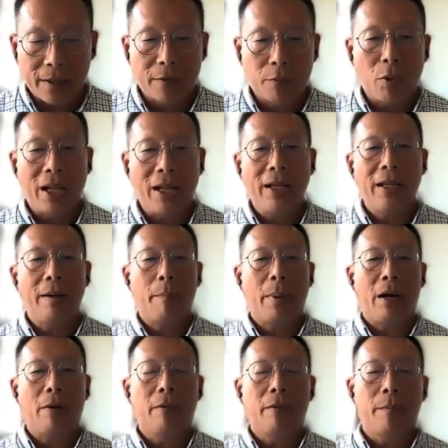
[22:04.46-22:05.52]
is really
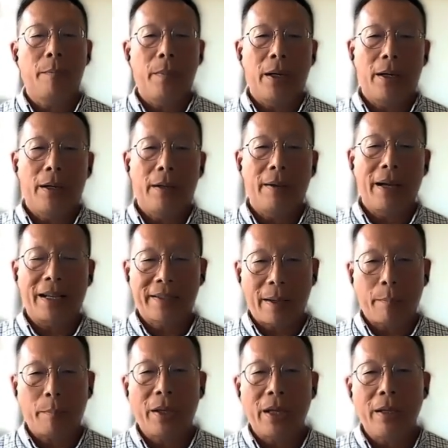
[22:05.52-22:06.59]
about uh,
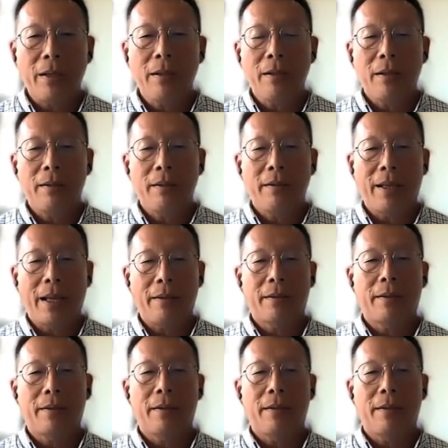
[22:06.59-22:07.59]
accepting that